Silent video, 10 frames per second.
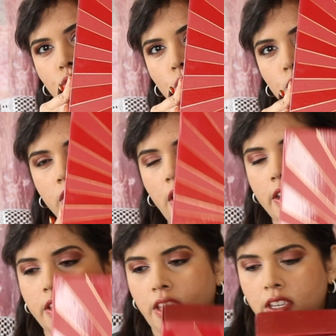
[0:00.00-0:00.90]
doors
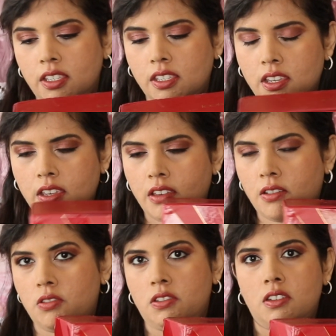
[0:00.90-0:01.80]
like this. Hang
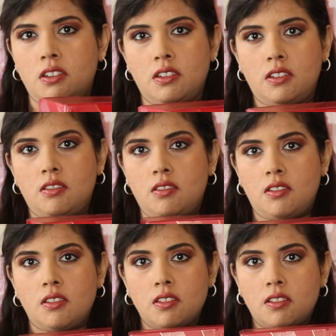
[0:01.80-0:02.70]
on.
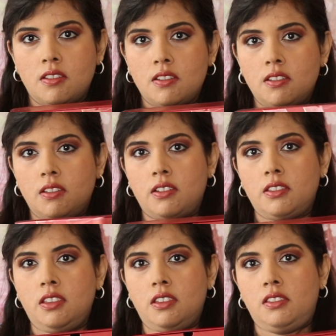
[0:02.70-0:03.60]
Like
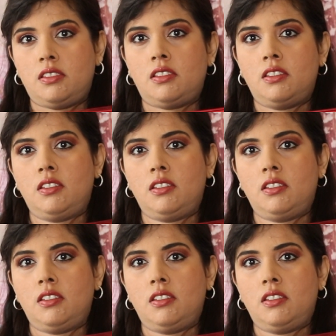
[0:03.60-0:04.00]
this.